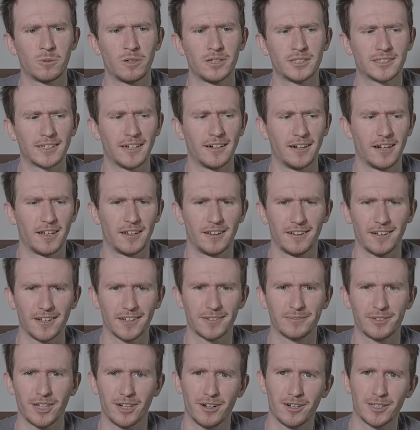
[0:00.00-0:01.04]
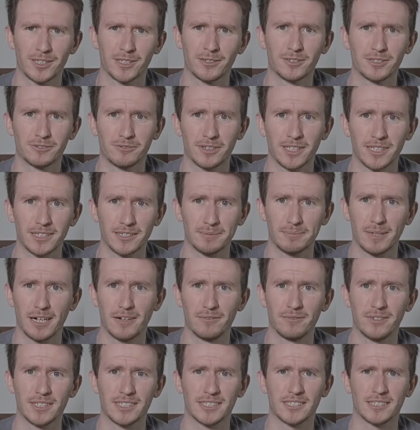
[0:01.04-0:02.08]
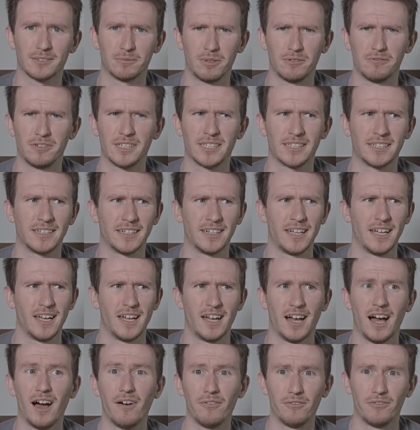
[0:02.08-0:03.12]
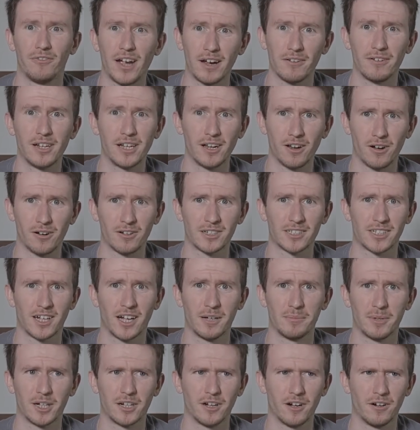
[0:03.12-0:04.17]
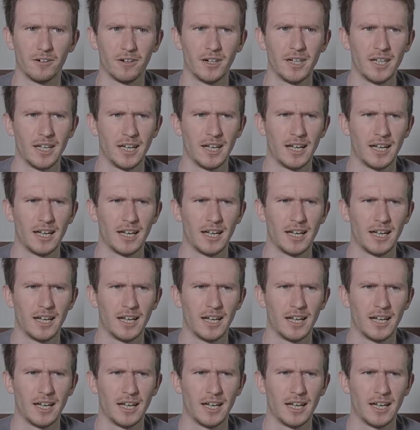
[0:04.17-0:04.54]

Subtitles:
was a lot of the articles written about this were written a very long time ago.